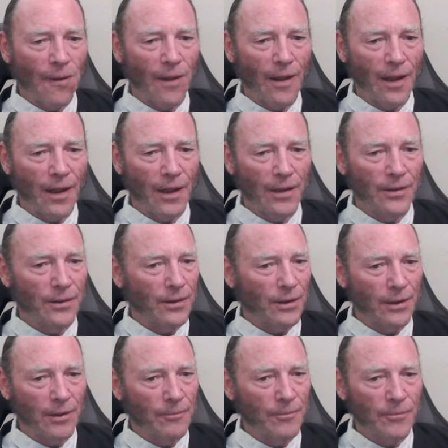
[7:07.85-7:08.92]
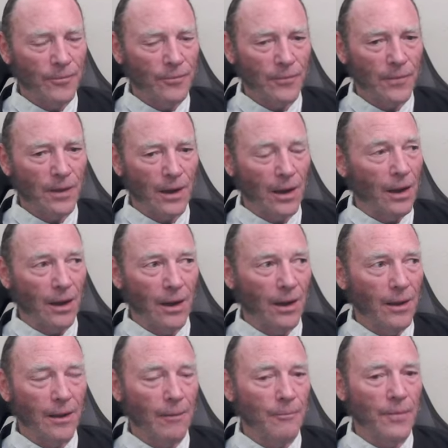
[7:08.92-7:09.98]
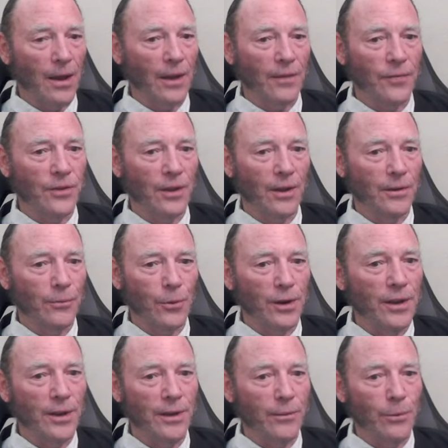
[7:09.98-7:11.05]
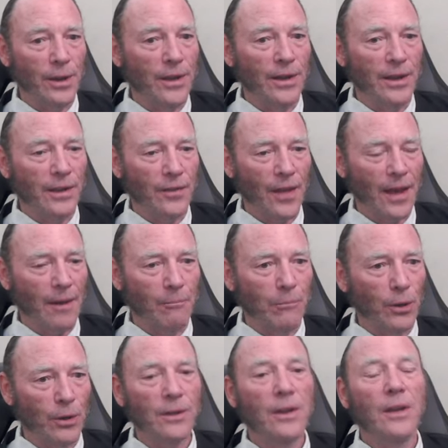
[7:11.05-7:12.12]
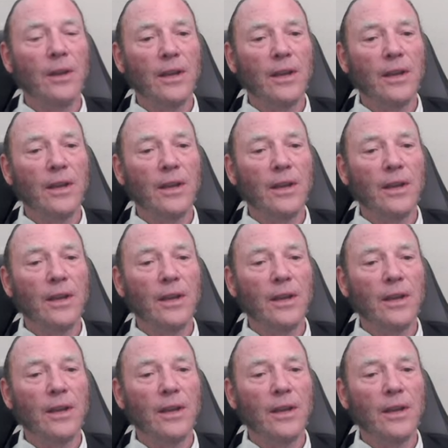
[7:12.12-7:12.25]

and I am not done rereading that book.